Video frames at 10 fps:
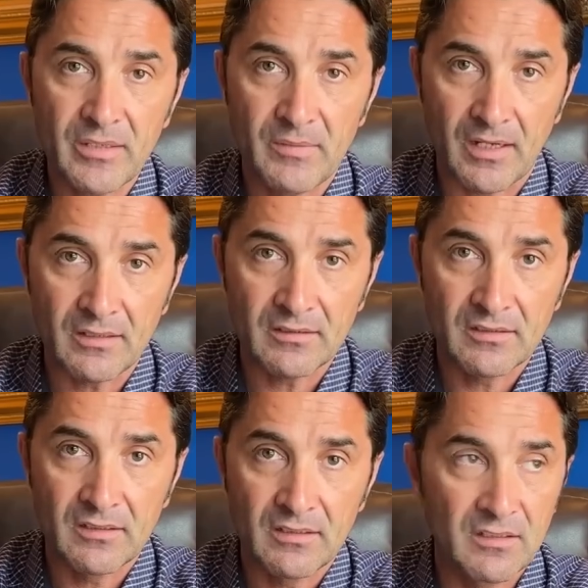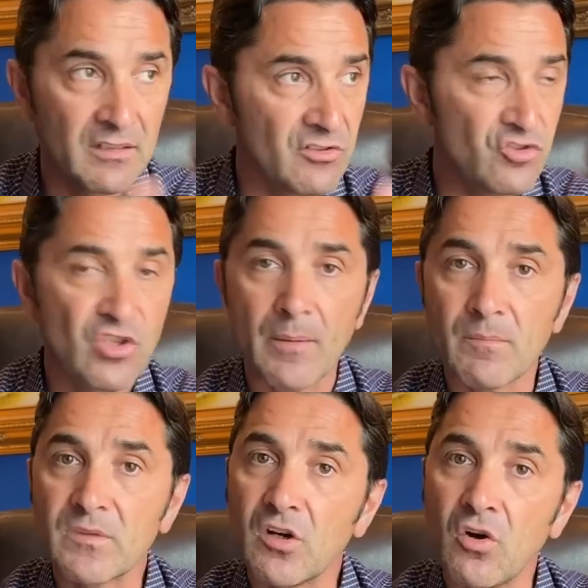Arabia
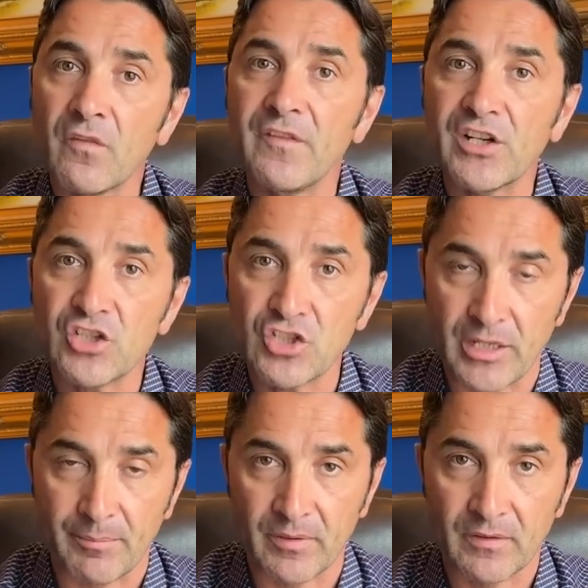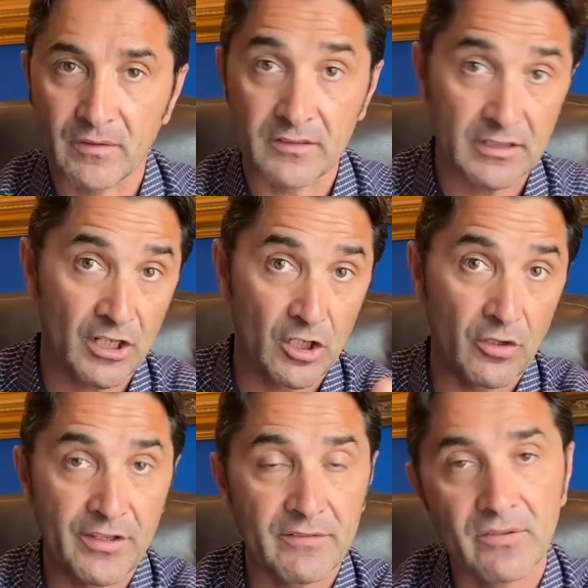jumped on their ship. Is that a
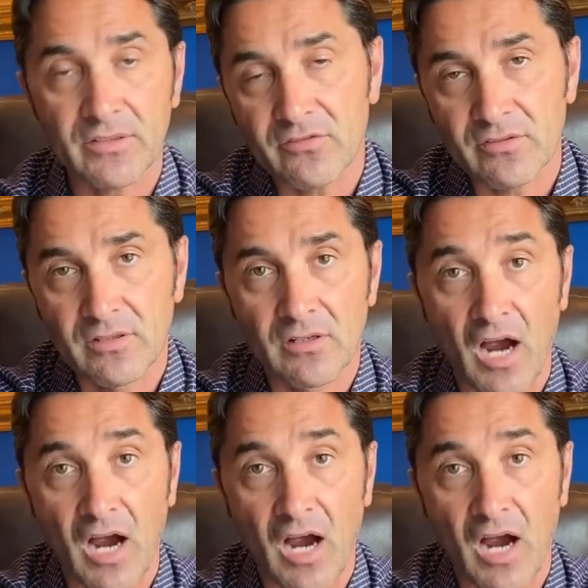good thing for us?